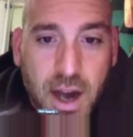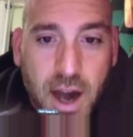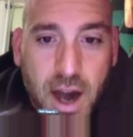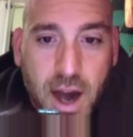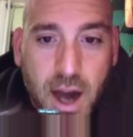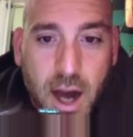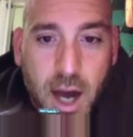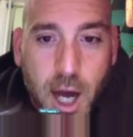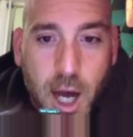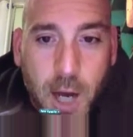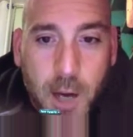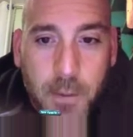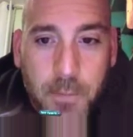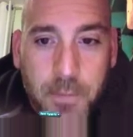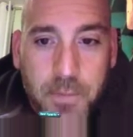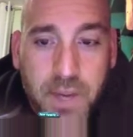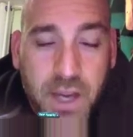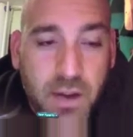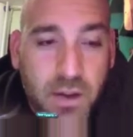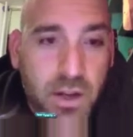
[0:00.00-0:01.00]

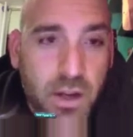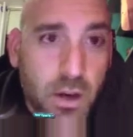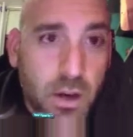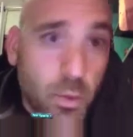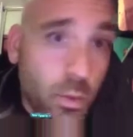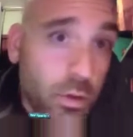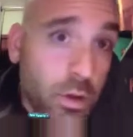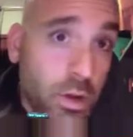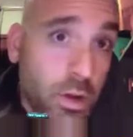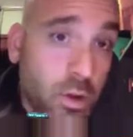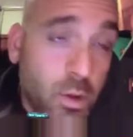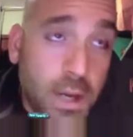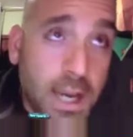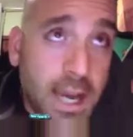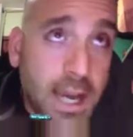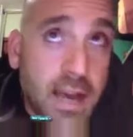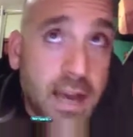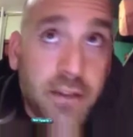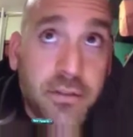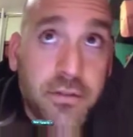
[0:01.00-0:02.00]
And look, we
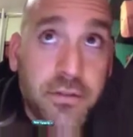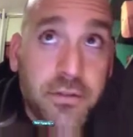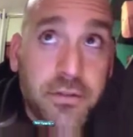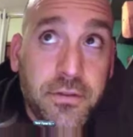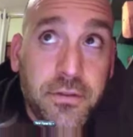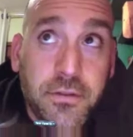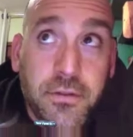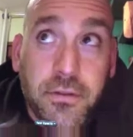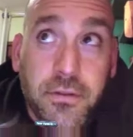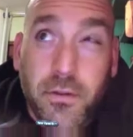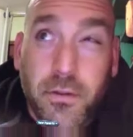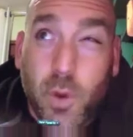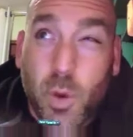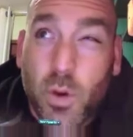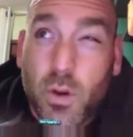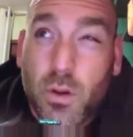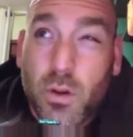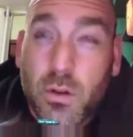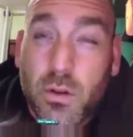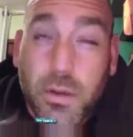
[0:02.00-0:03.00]
have
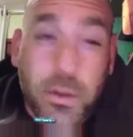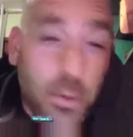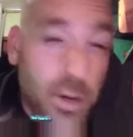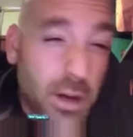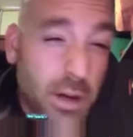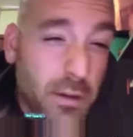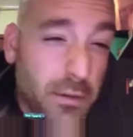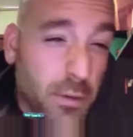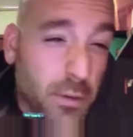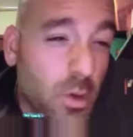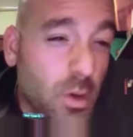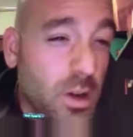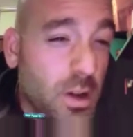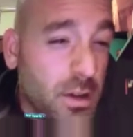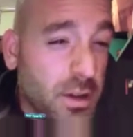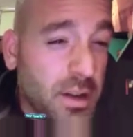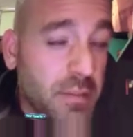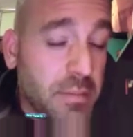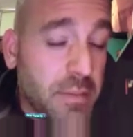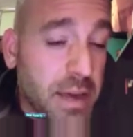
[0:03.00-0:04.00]
3 or 4
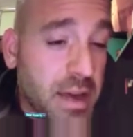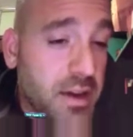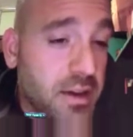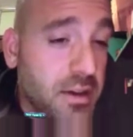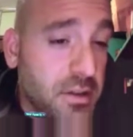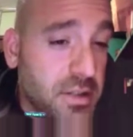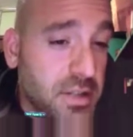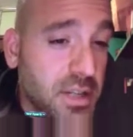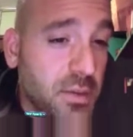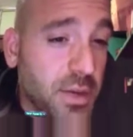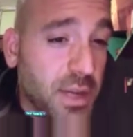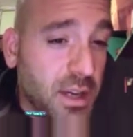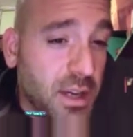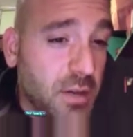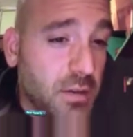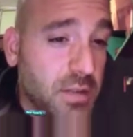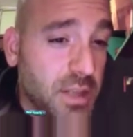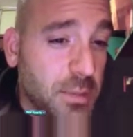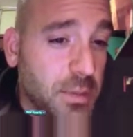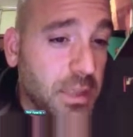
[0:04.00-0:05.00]
other competitors that we
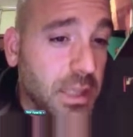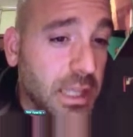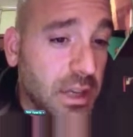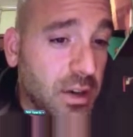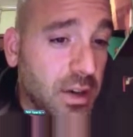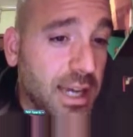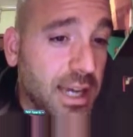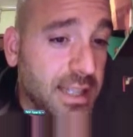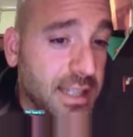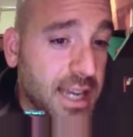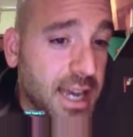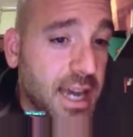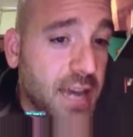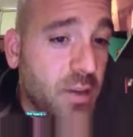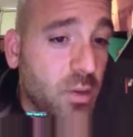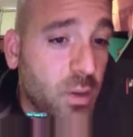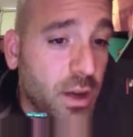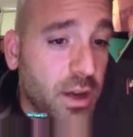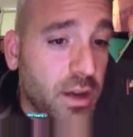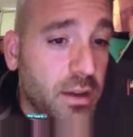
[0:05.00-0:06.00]
typically go head to
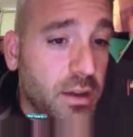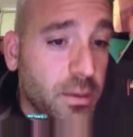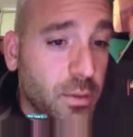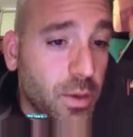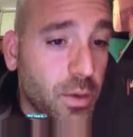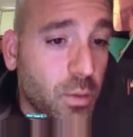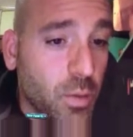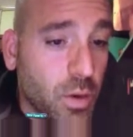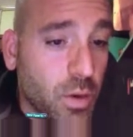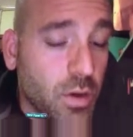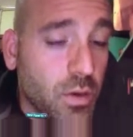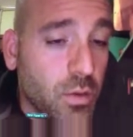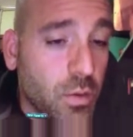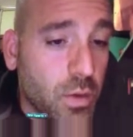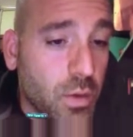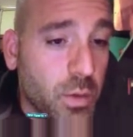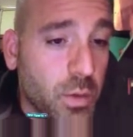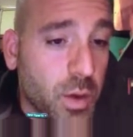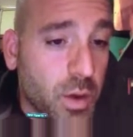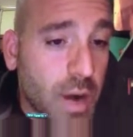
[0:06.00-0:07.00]
head with when
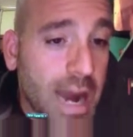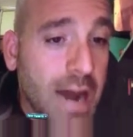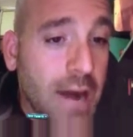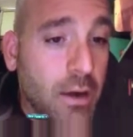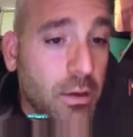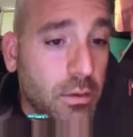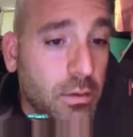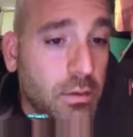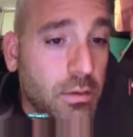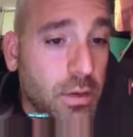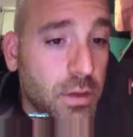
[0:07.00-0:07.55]
we're out,